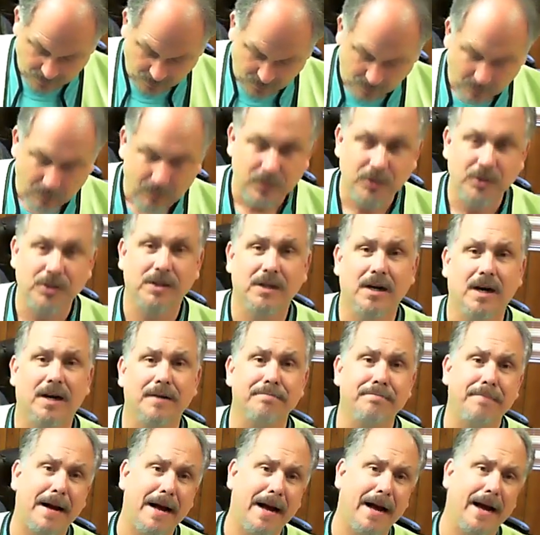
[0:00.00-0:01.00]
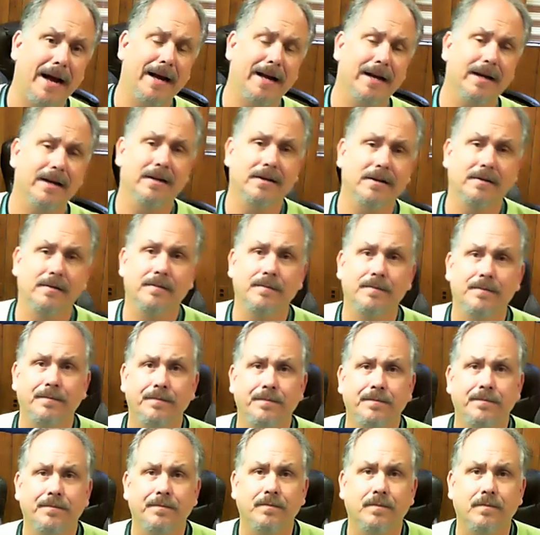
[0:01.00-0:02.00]
what would you cut back
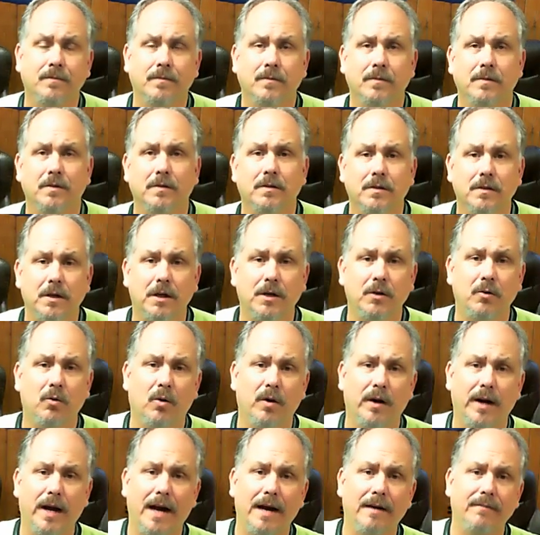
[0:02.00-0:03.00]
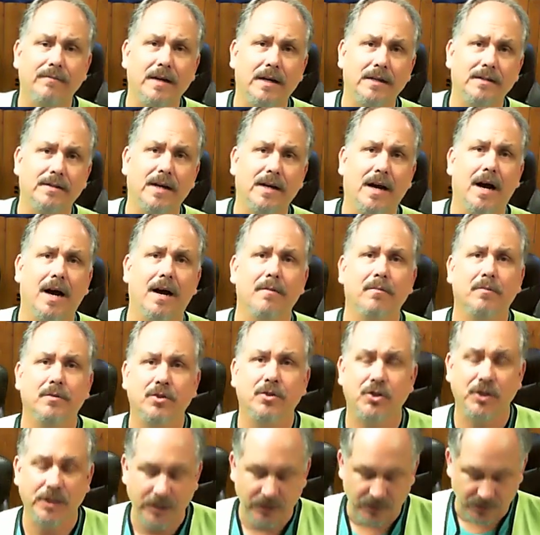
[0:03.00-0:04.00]
in order to have that time
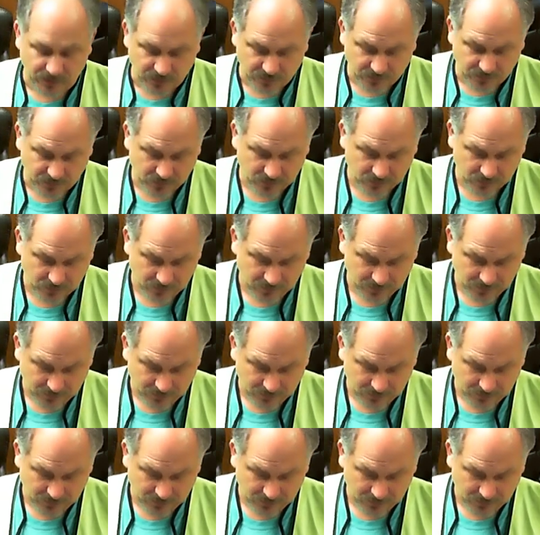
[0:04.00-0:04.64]
with Jesus?